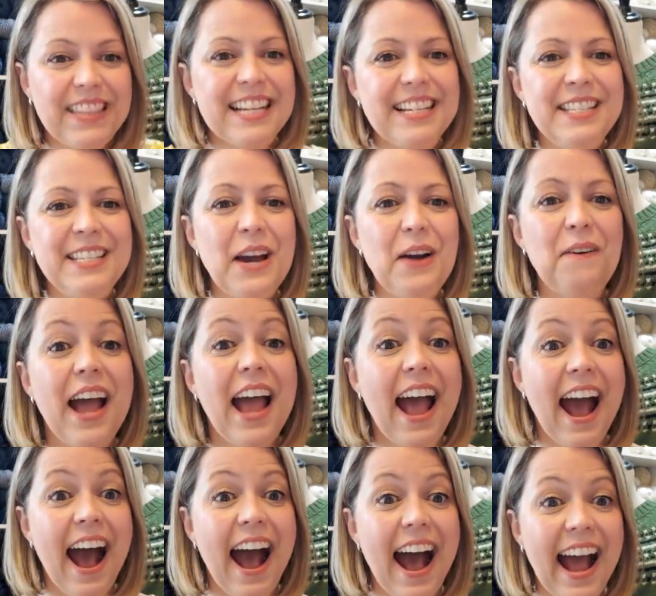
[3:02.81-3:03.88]
So
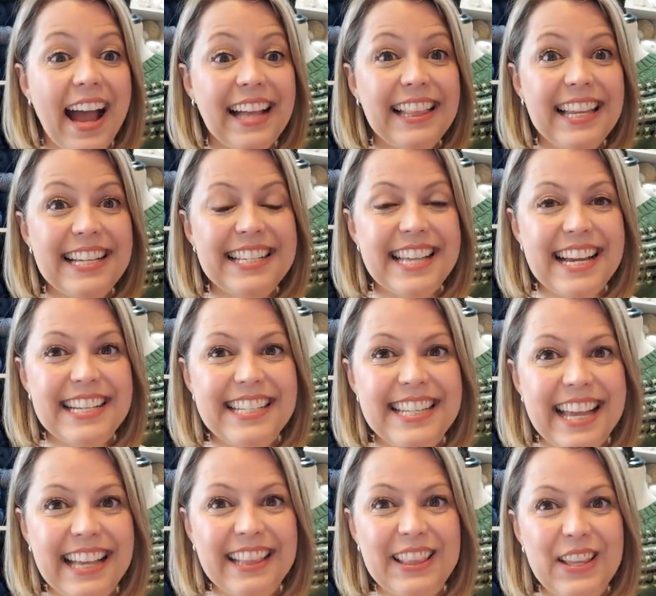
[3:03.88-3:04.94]
hi, Lisa in
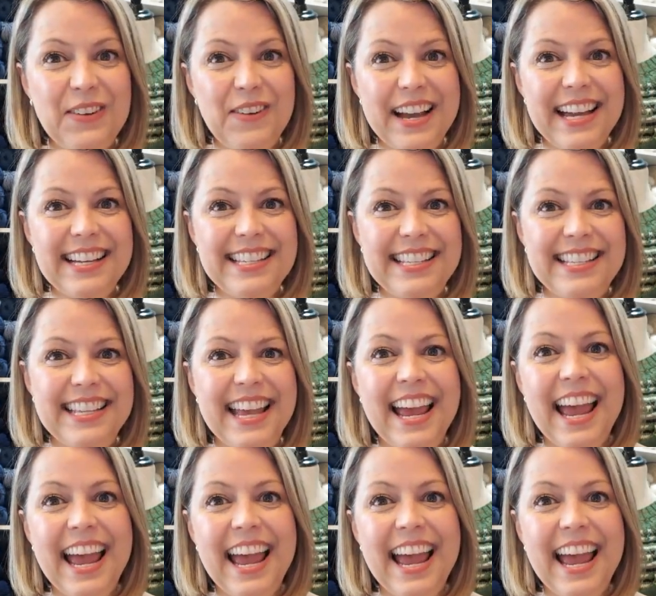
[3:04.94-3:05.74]
St. Louis.